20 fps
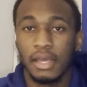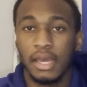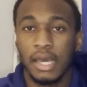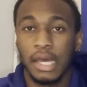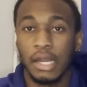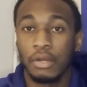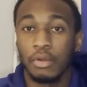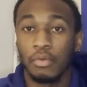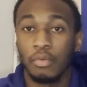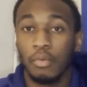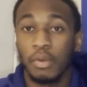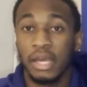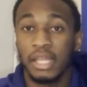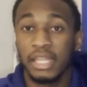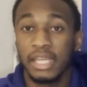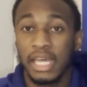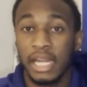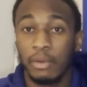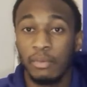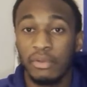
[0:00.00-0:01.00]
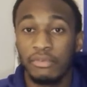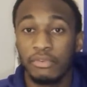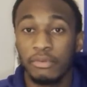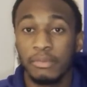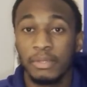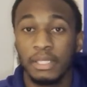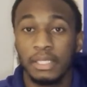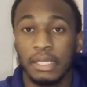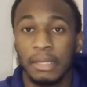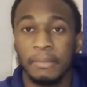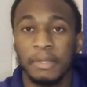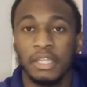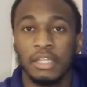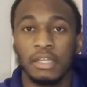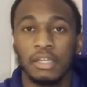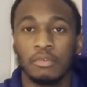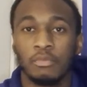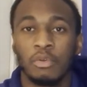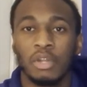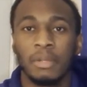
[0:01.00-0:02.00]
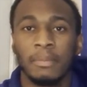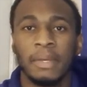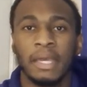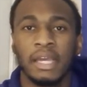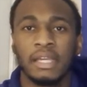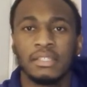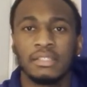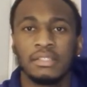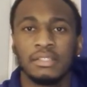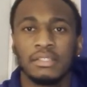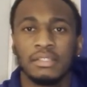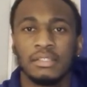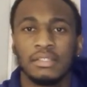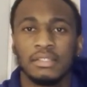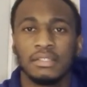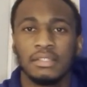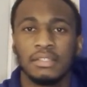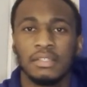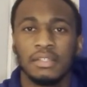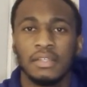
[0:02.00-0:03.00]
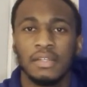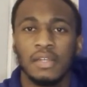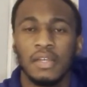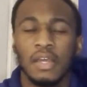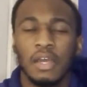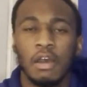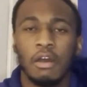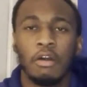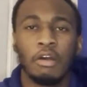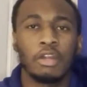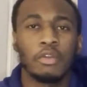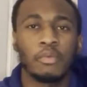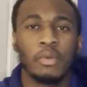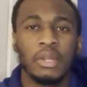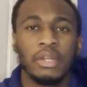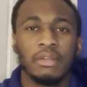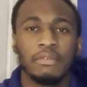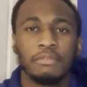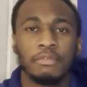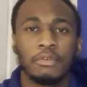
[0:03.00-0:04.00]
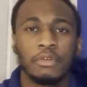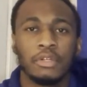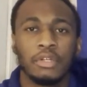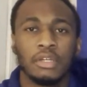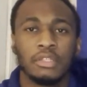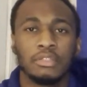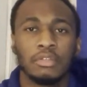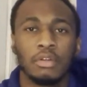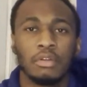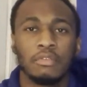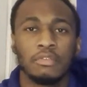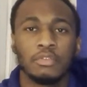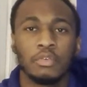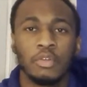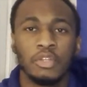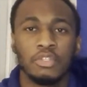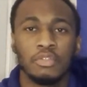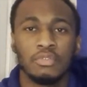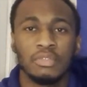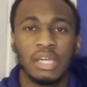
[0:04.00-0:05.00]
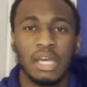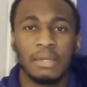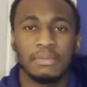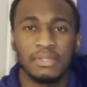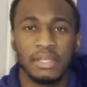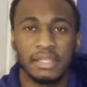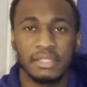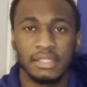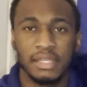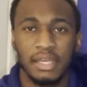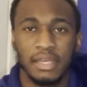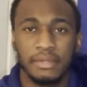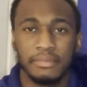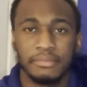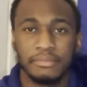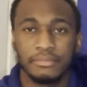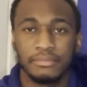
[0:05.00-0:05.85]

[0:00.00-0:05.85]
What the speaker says: I don't know why they got away from it. I mean, the running backs only ran it for a total of 22 times last game.